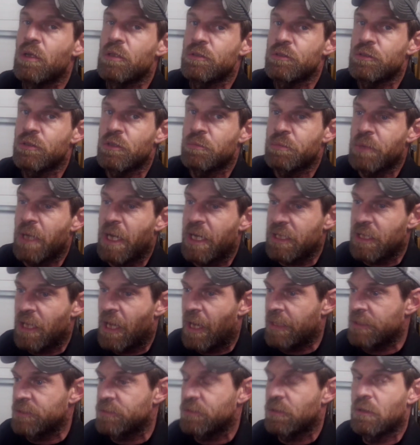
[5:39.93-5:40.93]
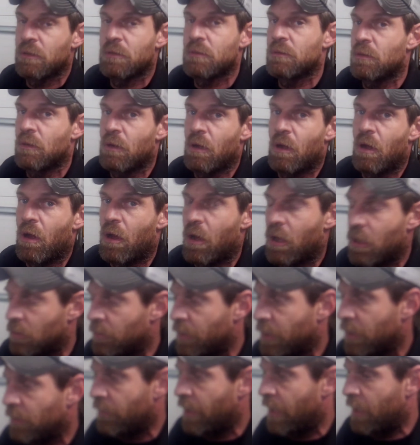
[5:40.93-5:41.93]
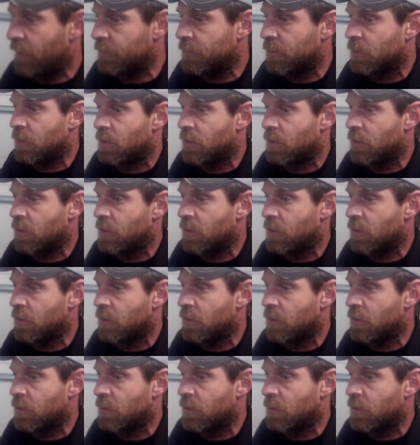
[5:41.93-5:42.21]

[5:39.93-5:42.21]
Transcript: New brake lines, all the way around.